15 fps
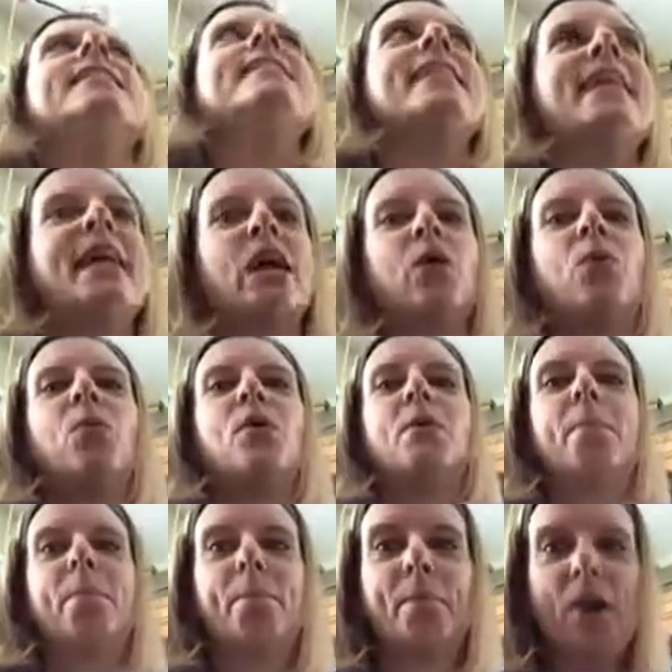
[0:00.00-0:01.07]
Now
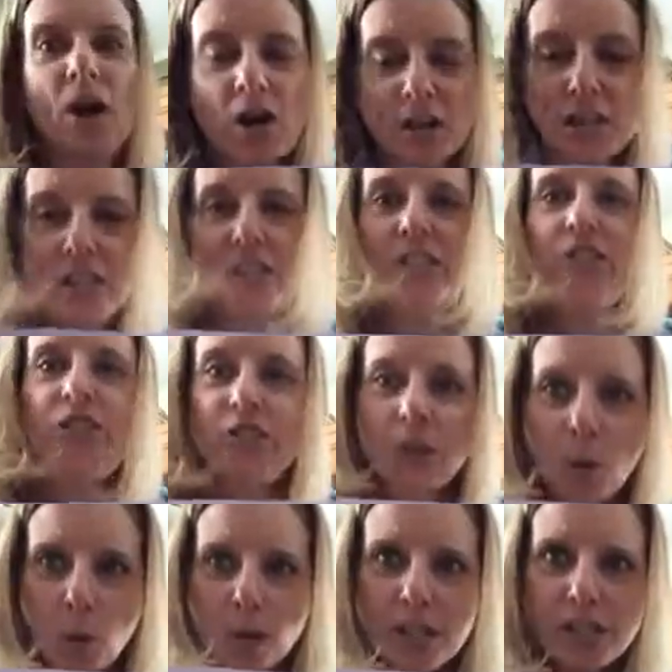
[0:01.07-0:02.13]
bark,
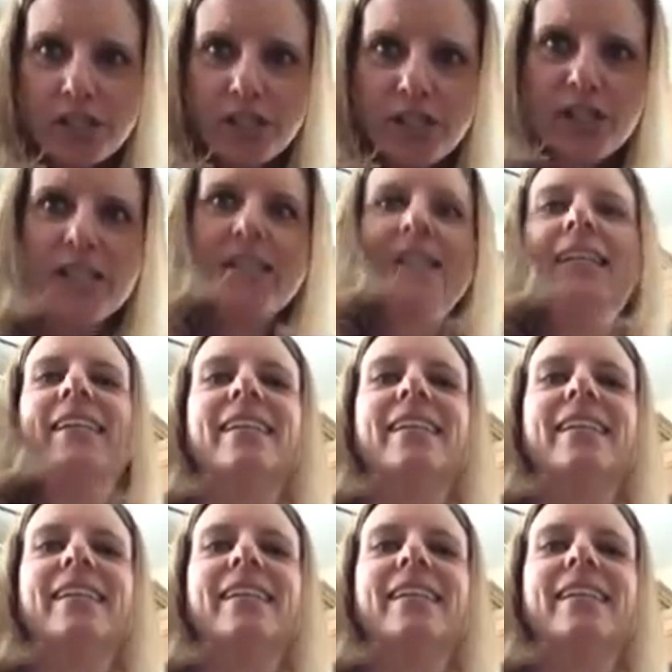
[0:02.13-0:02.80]
George.